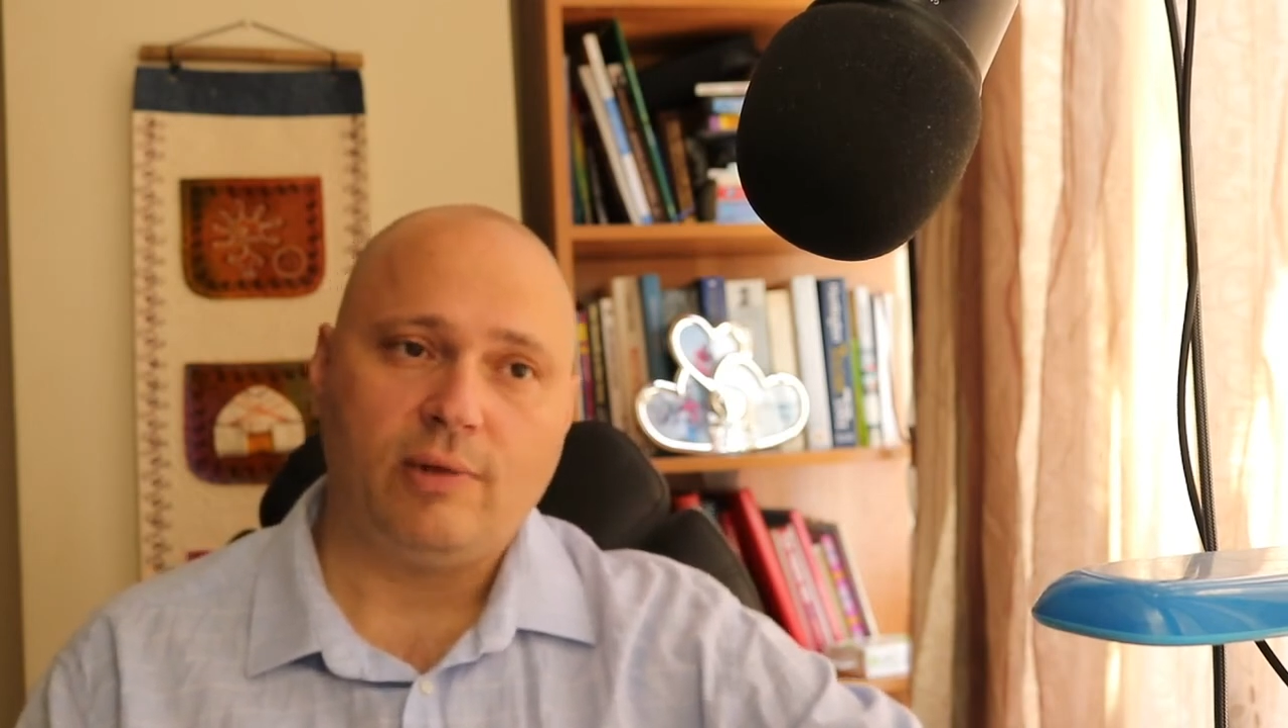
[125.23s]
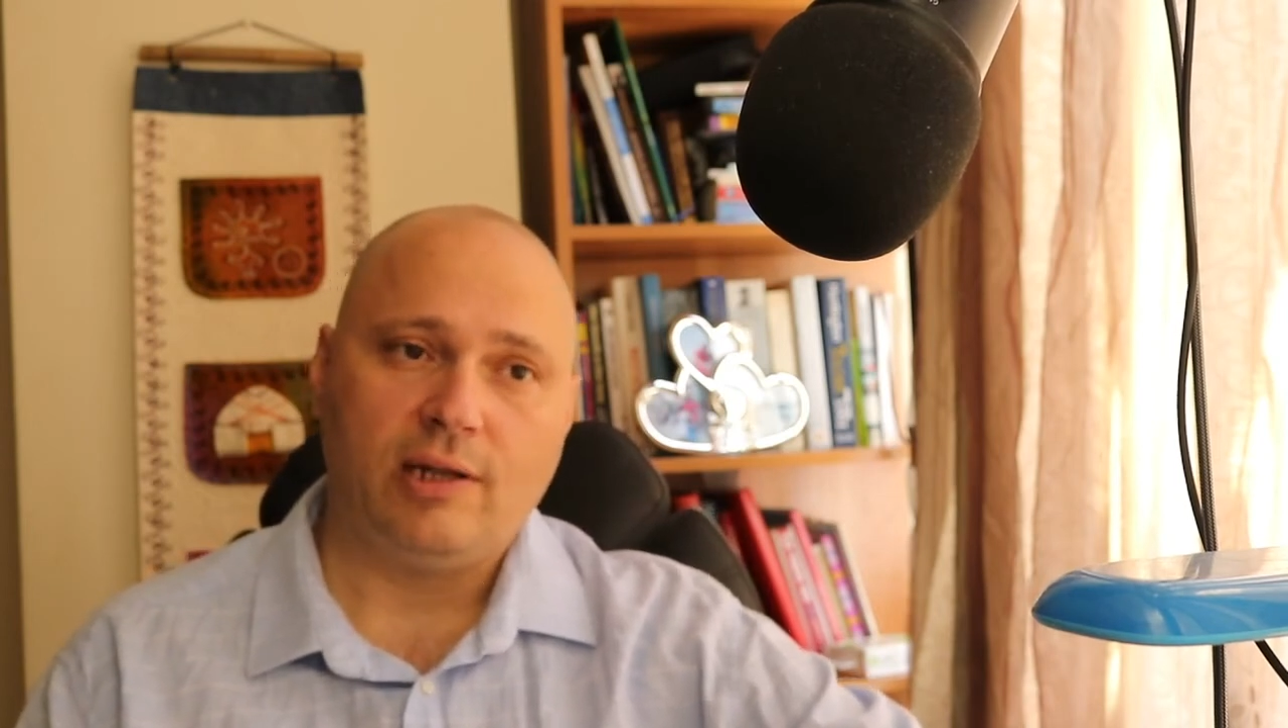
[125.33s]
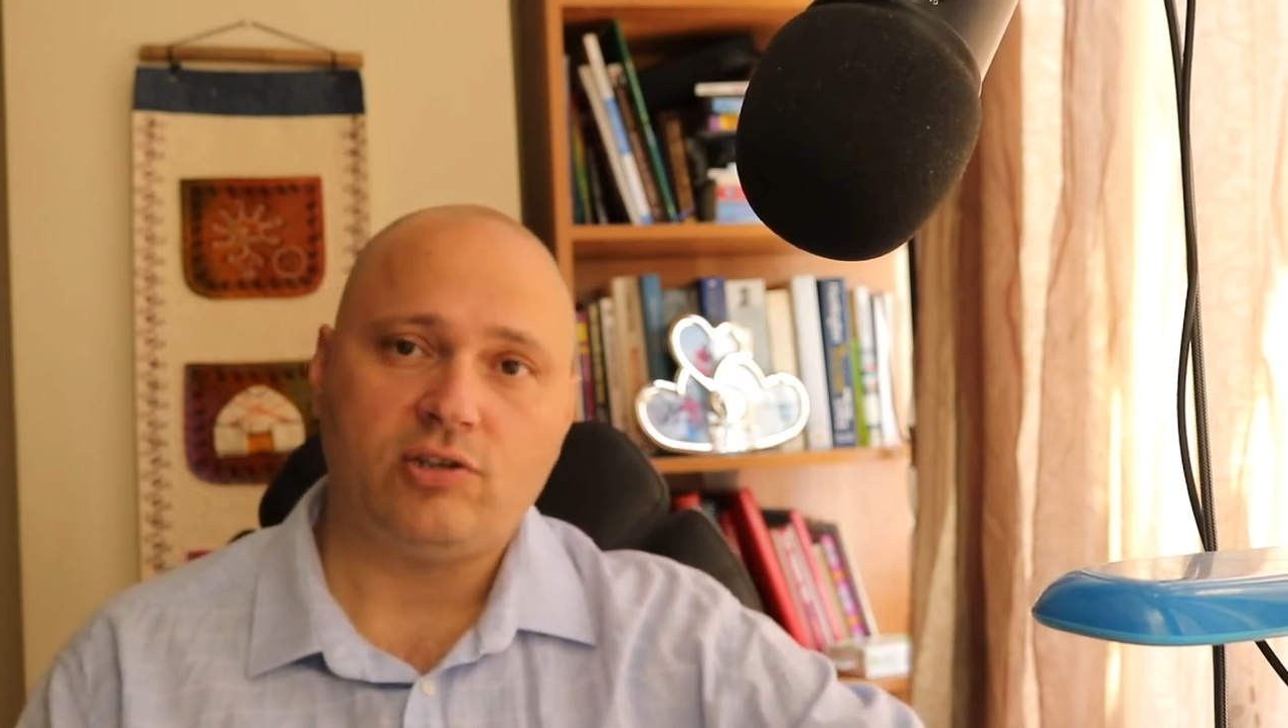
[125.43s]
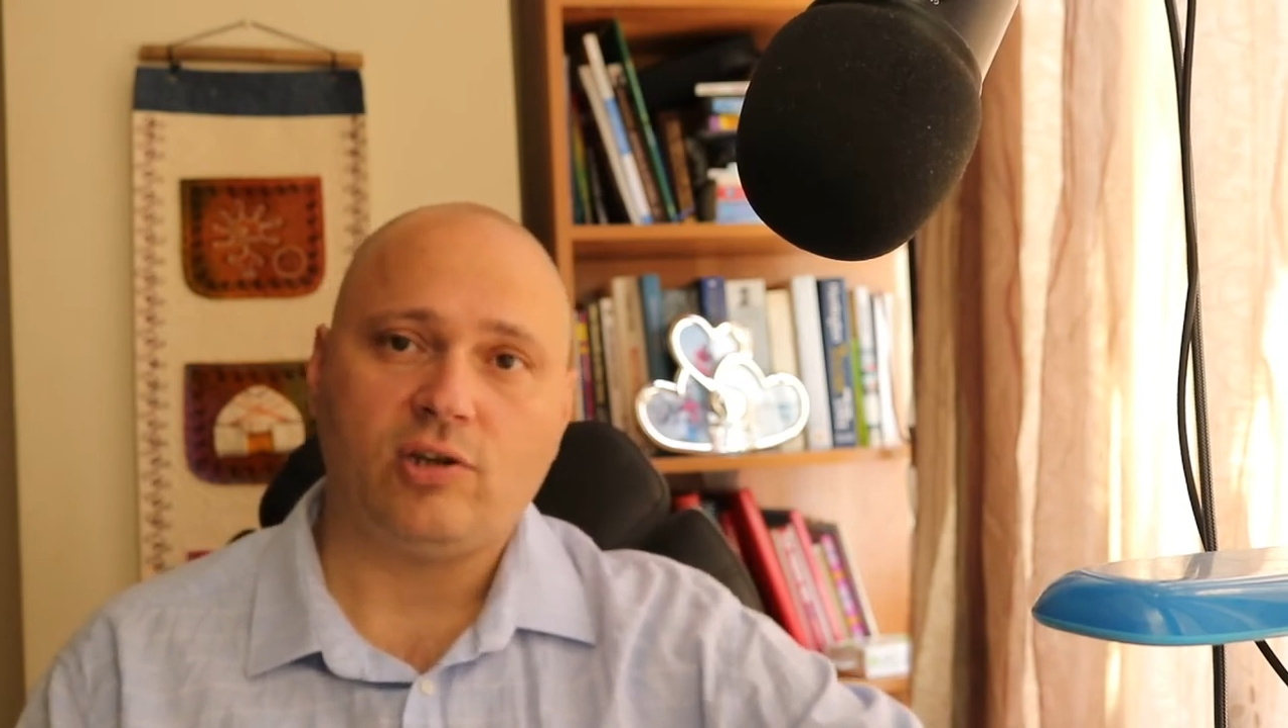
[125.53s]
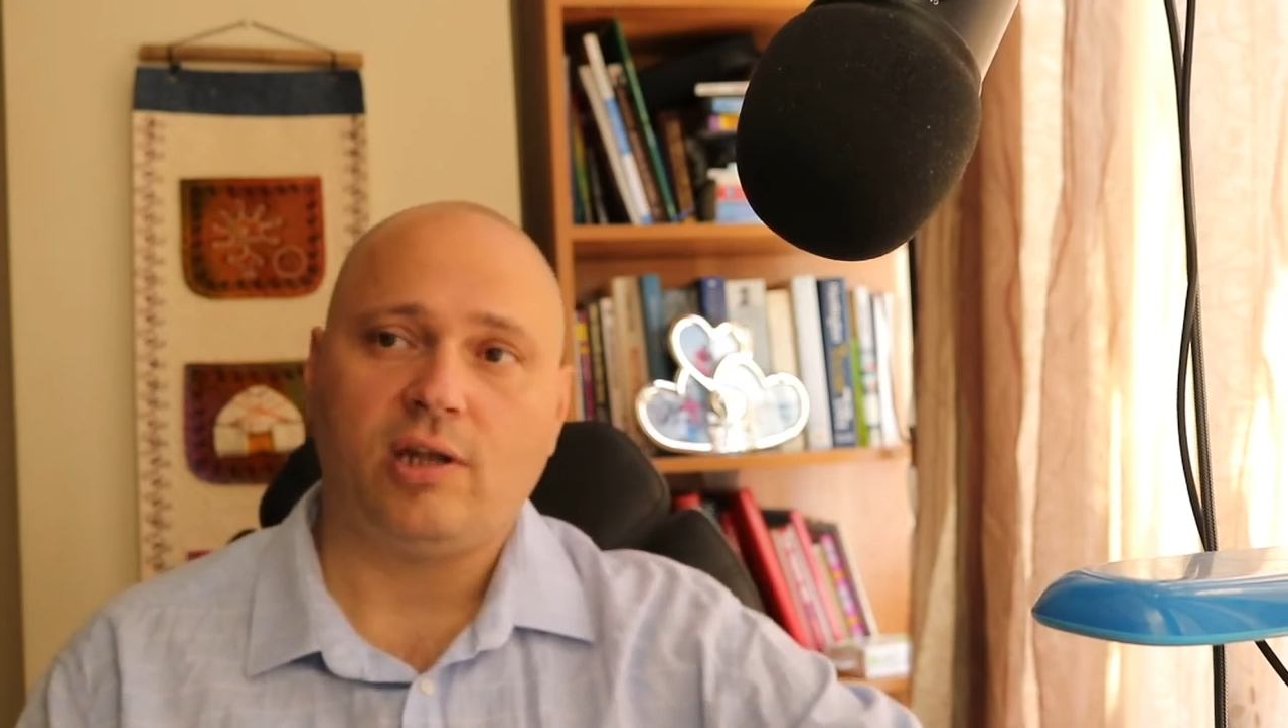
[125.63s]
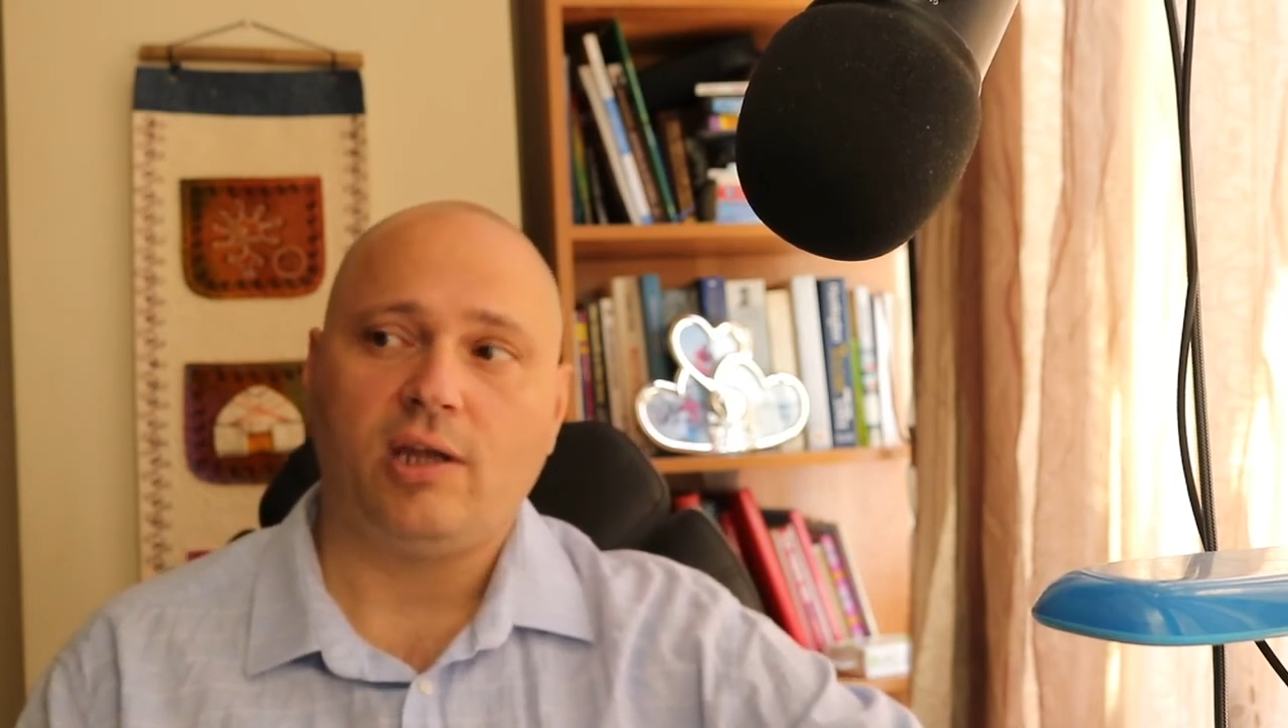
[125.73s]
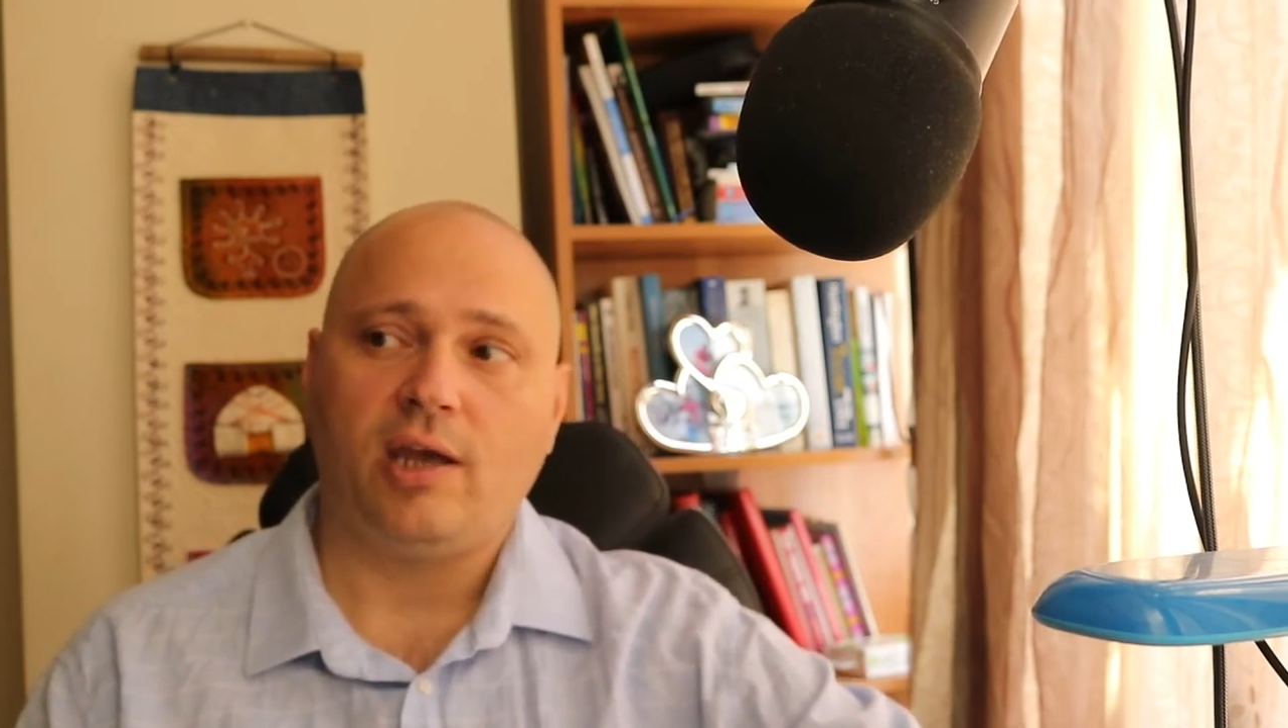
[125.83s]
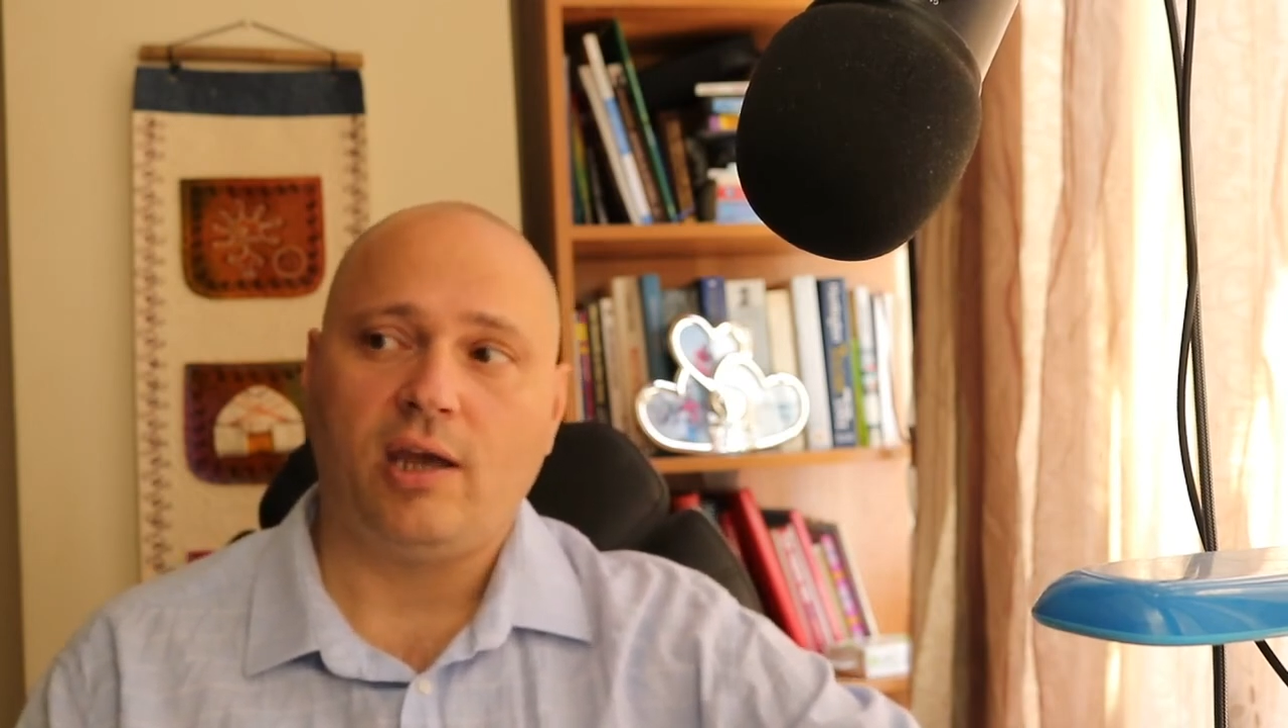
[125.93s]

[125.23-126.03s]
military,